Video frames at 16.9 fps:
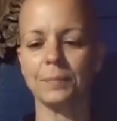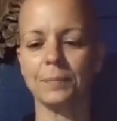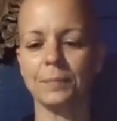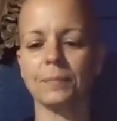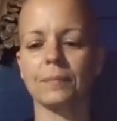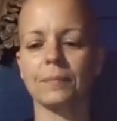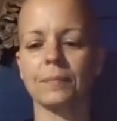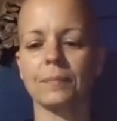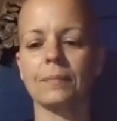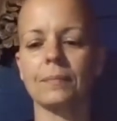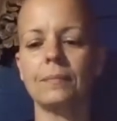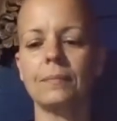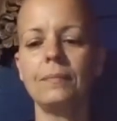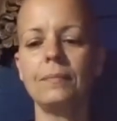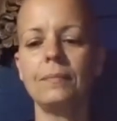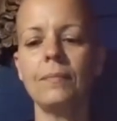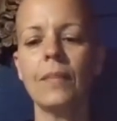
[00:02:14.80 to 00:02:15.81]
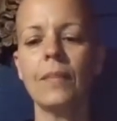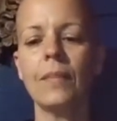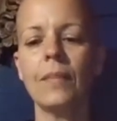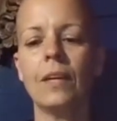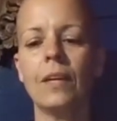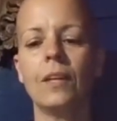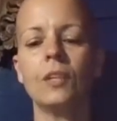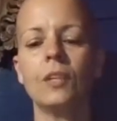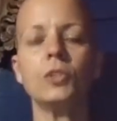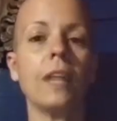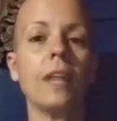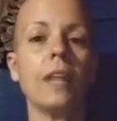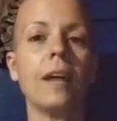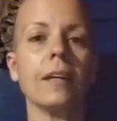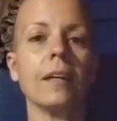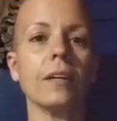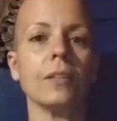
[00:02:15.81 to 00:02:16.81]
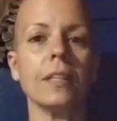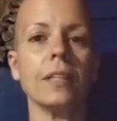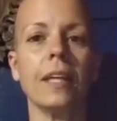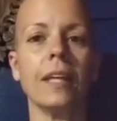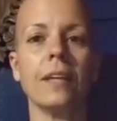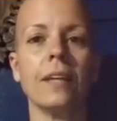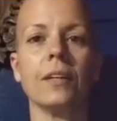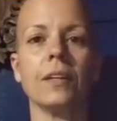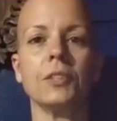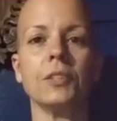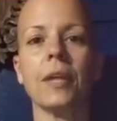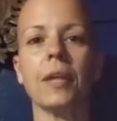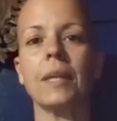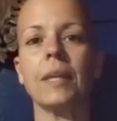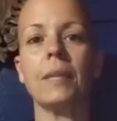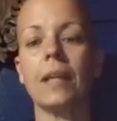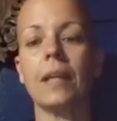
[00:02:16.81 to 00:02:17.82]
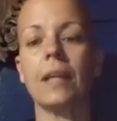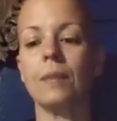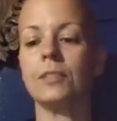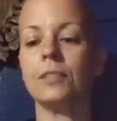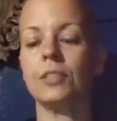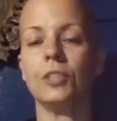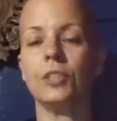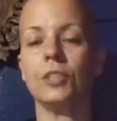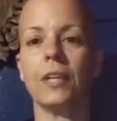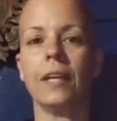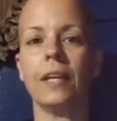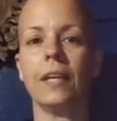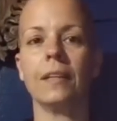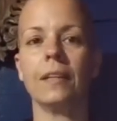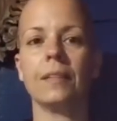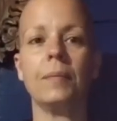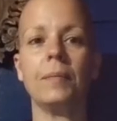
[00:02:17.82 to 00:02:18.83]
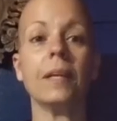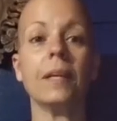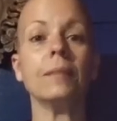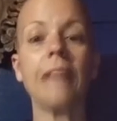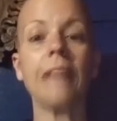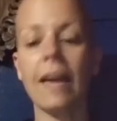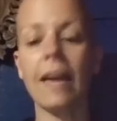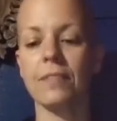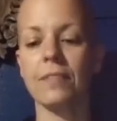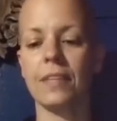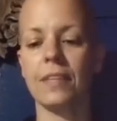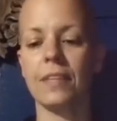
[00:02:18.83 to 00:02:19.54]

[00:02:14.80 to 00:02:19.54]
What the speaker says: Shunyata early in our training becomes the journey. It becomes everything.